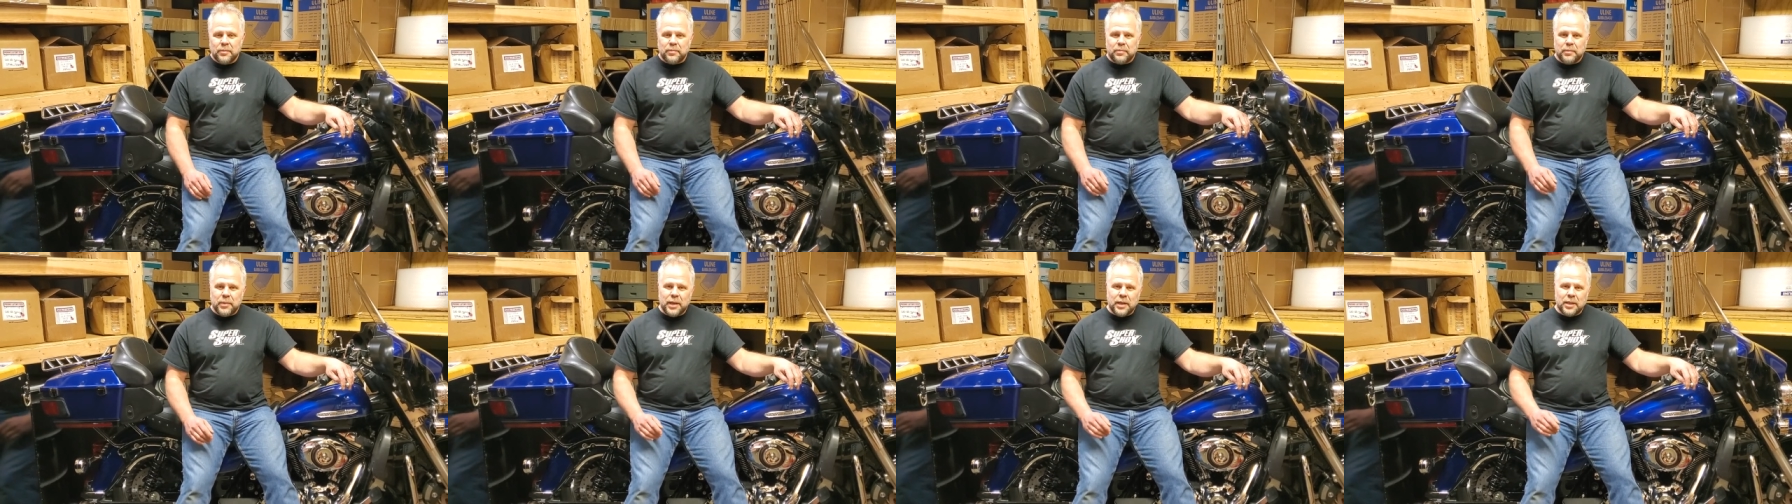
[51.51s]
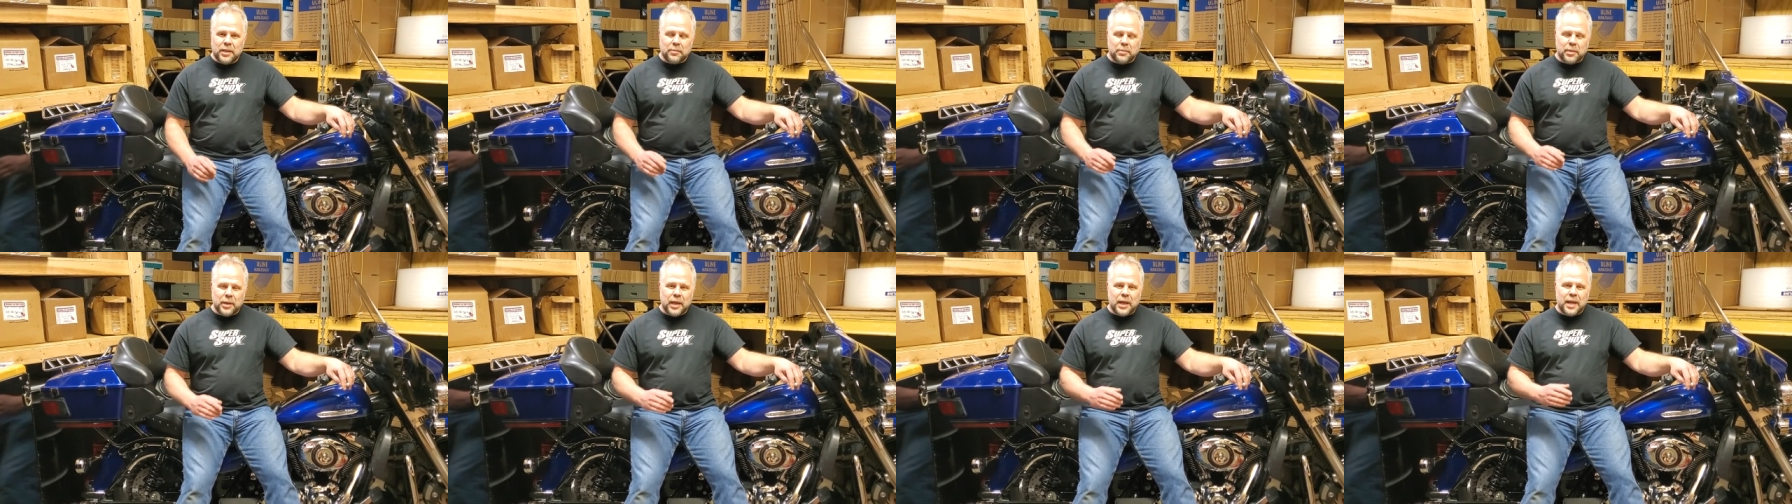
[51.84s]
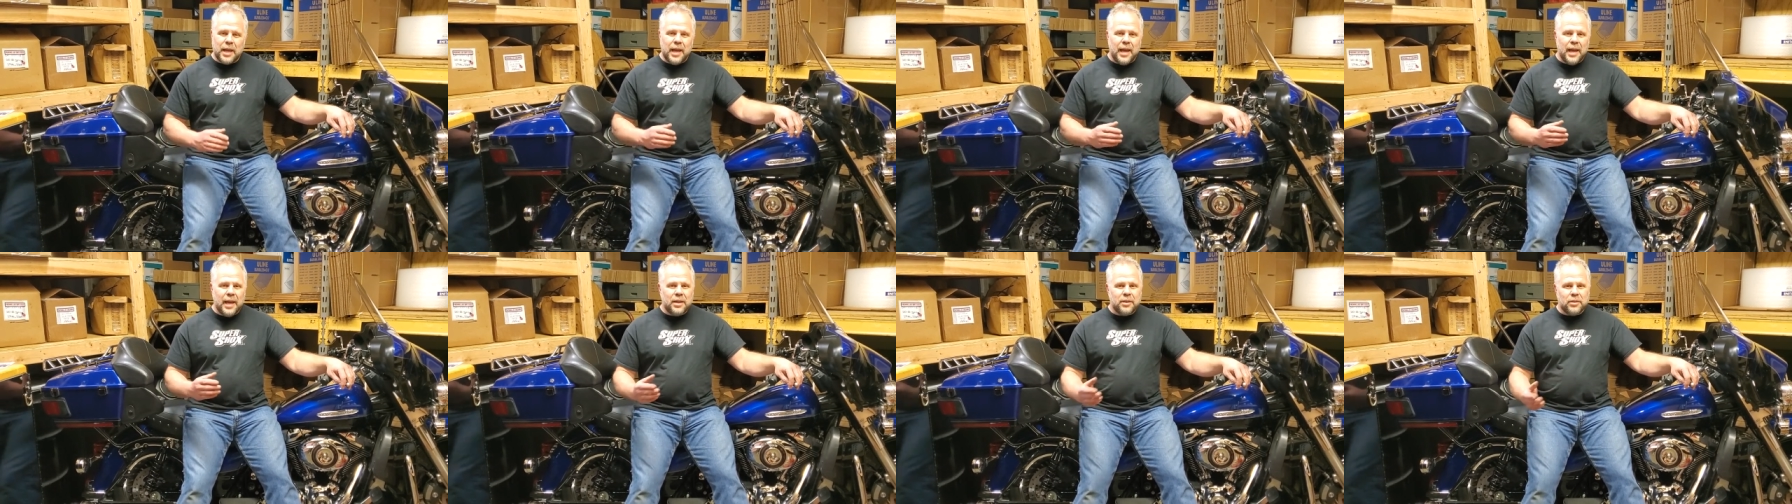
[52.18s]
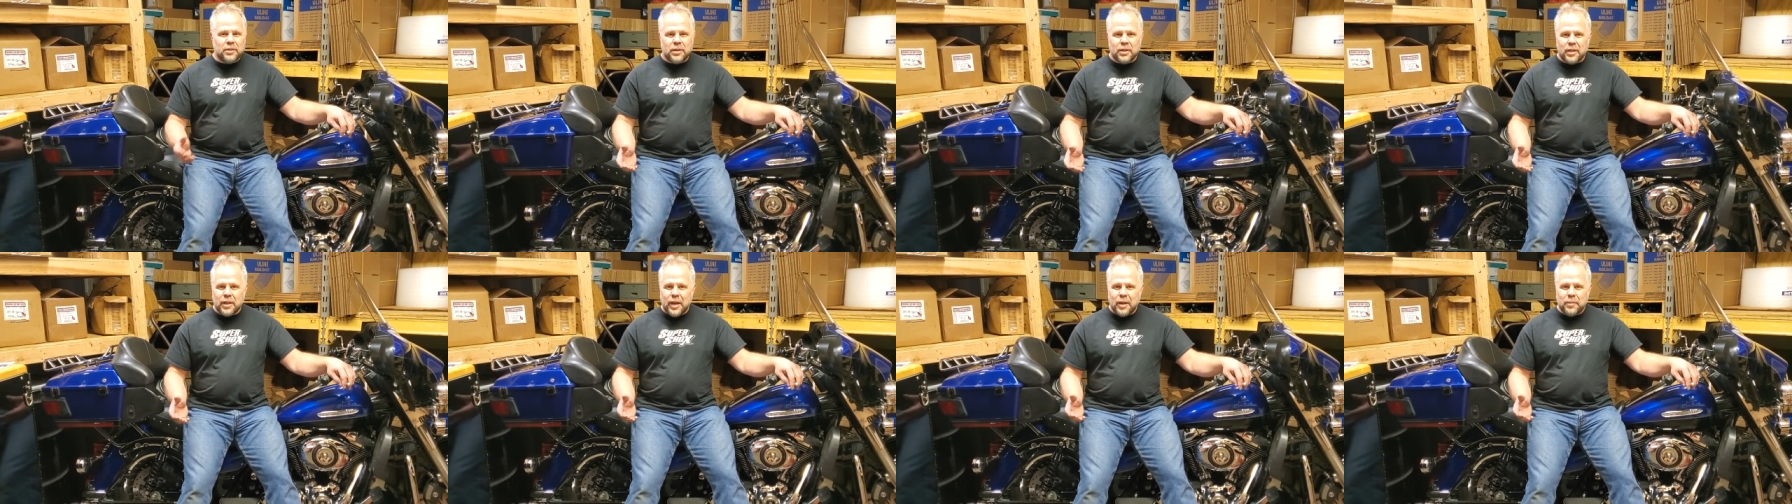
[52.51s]
make the bike
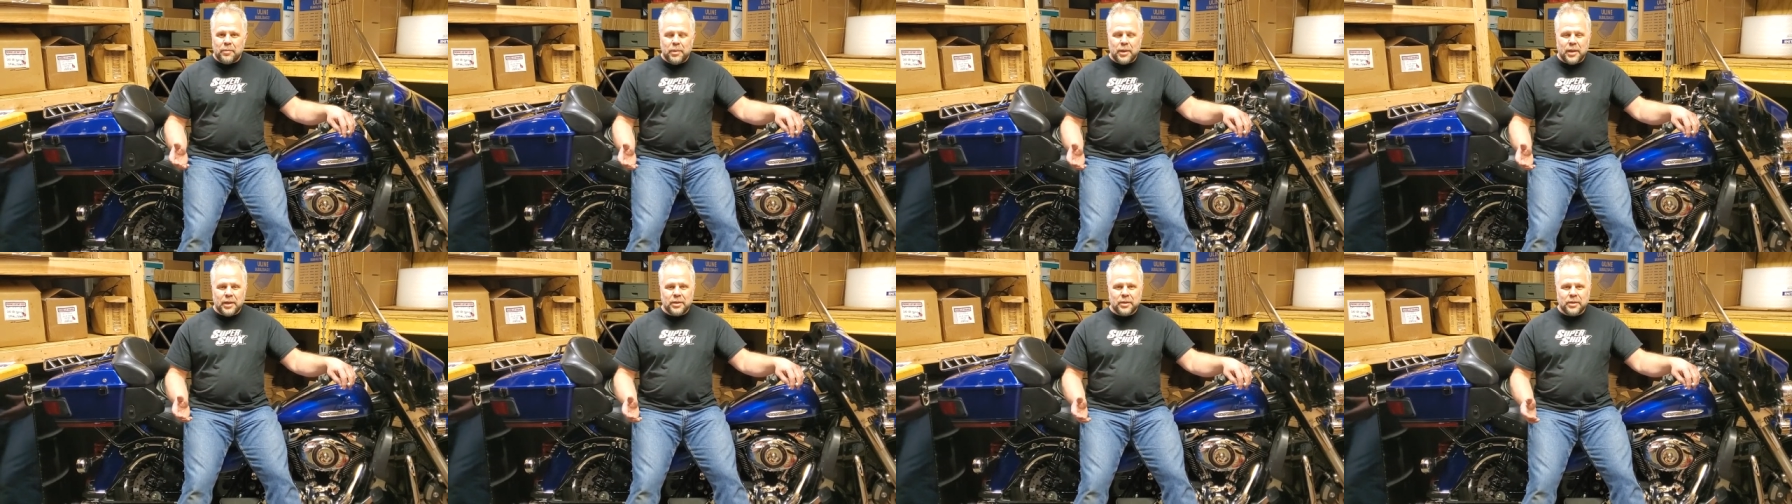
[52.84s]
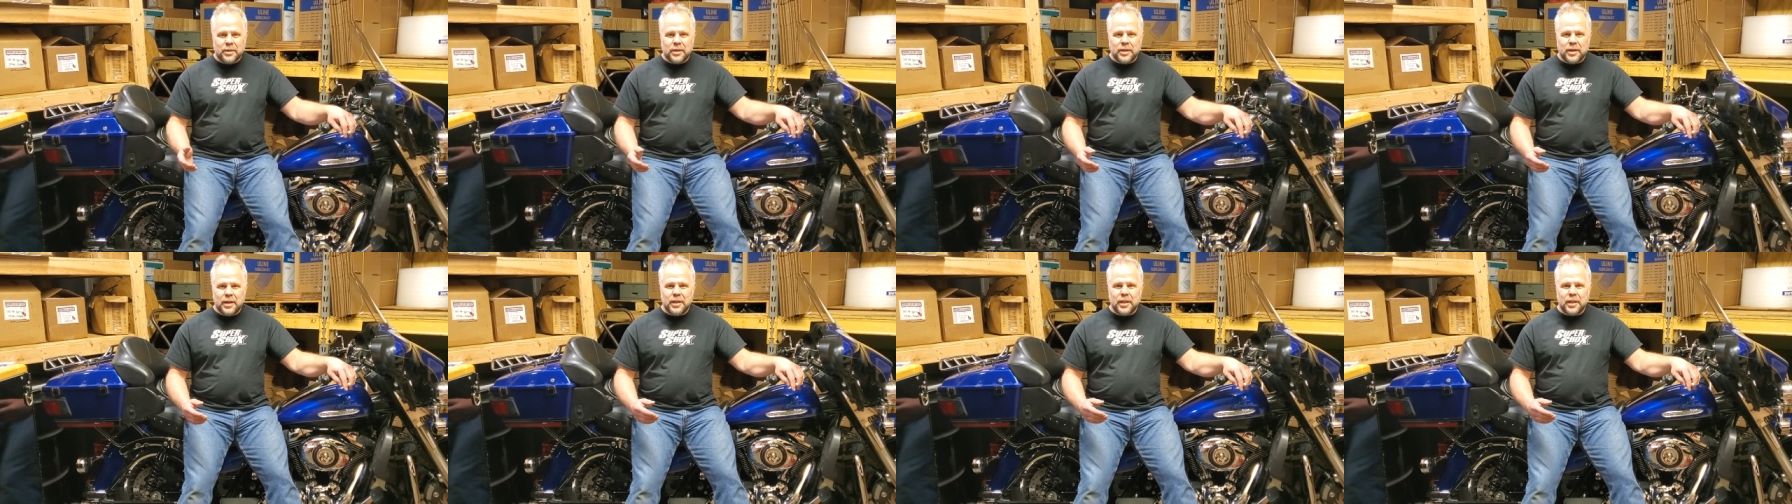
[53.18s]
handle a lot better,